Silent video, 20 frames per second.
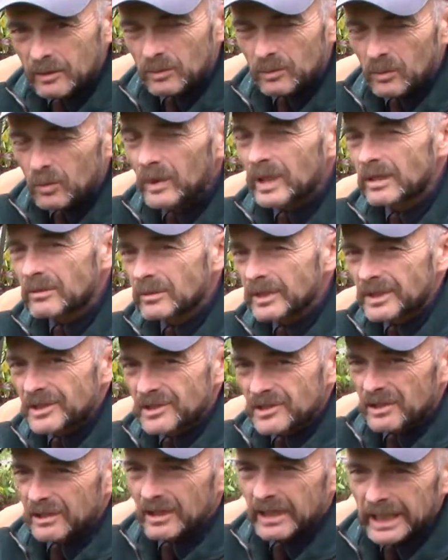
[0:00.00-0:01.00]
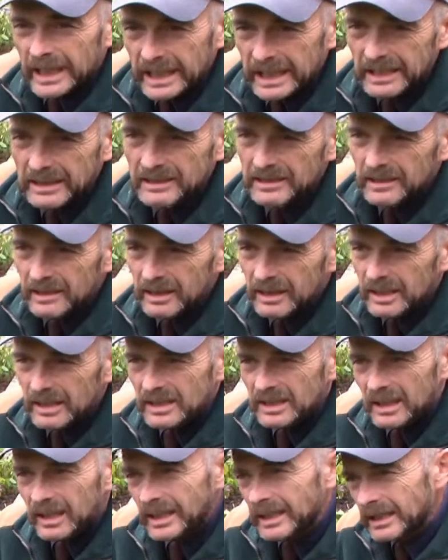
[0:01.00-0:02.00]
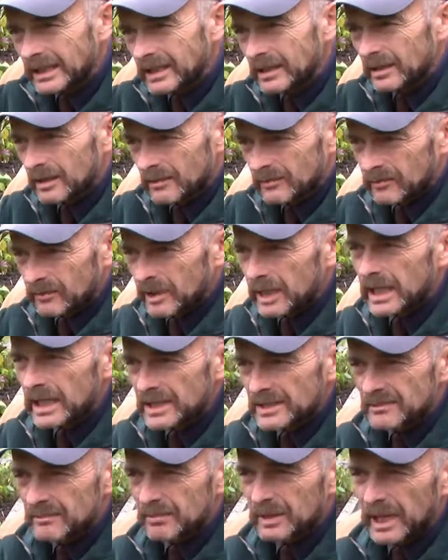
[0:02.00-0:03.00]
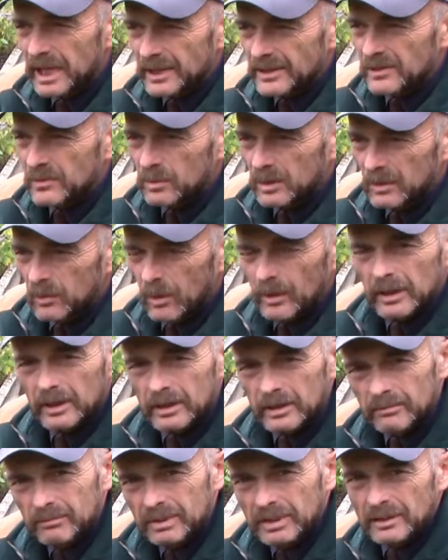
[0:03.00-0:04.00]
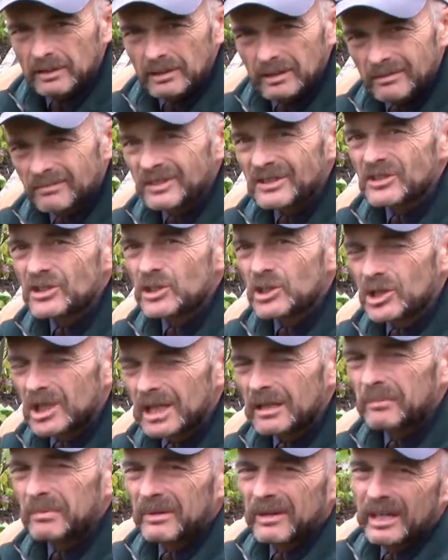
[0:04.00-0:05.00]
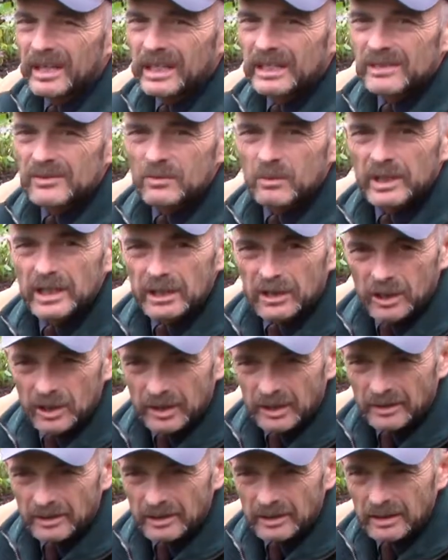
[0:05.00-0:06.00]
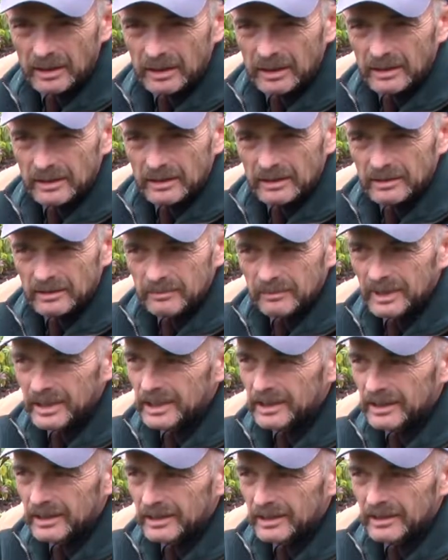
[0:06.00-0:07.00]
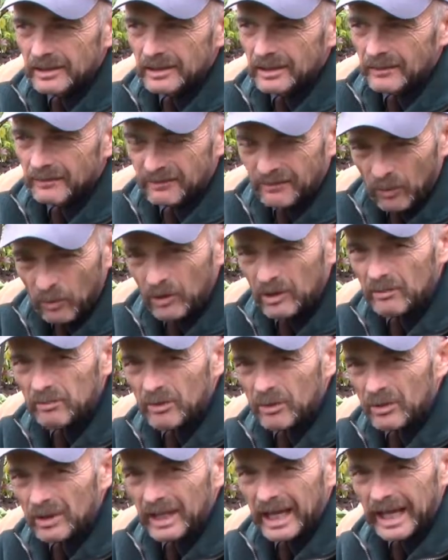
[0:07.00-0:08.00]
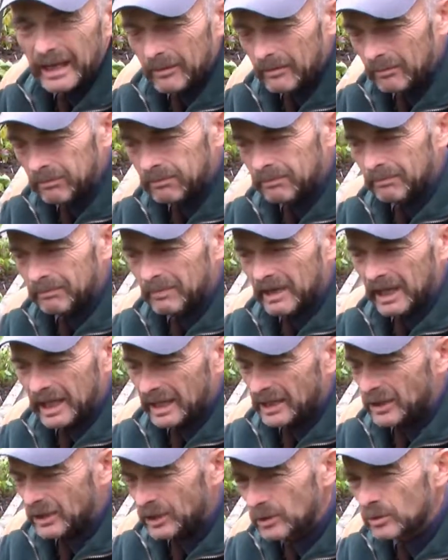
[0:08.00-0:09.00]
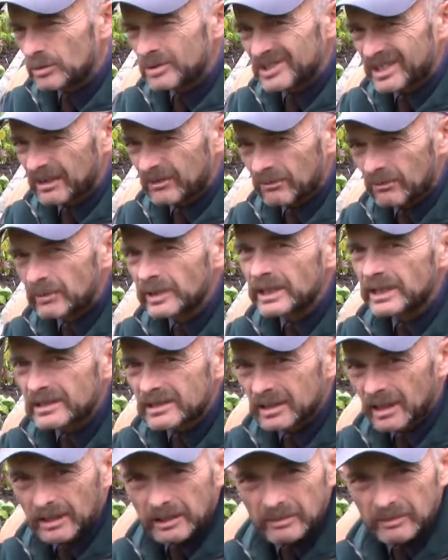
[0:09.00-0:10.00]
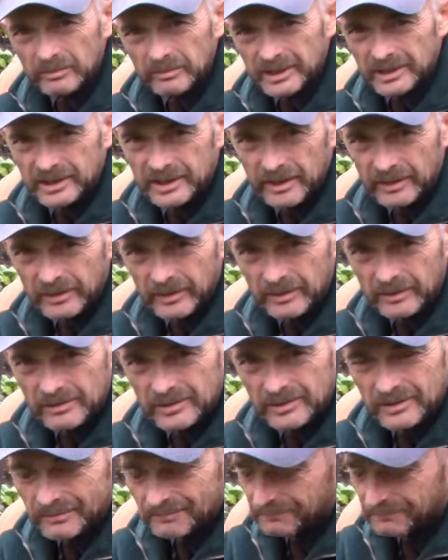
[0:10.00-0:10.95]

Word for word: When we started into this idea of raised beds, we wanted to build them as cheaply as we could, to be affordable and using recycled materials.